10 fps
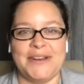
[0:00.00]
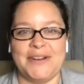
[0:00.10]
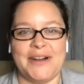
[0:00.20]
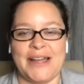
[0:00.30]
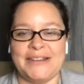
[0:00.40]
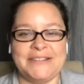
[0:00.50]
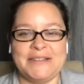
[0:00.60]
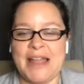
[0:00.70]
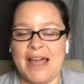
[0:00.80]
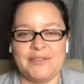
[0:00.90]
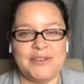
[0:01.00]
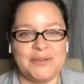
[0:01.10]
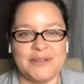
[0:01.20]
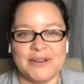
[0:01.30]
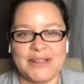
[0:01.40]
I have
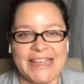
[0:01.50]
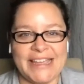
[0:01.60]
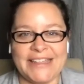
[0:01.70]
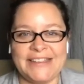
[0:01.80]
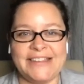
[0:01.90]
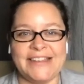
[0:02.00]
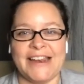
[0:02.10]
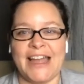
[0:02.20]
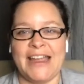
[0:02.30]
two little kids, and